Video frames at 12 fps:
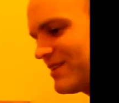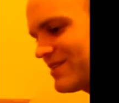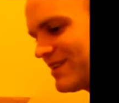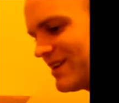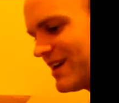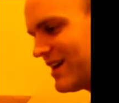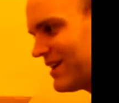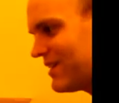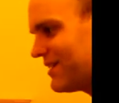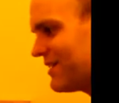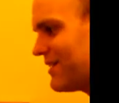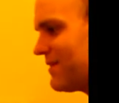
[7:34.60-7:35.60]
So yeah,
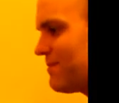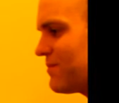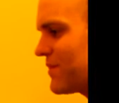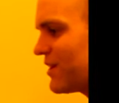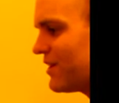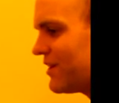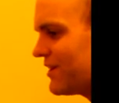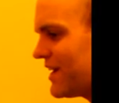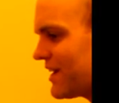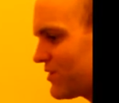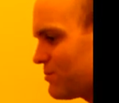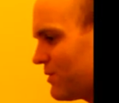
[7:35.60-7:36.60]
got it on the
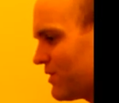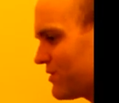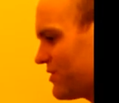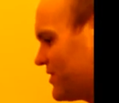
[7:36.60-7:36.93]
Xbox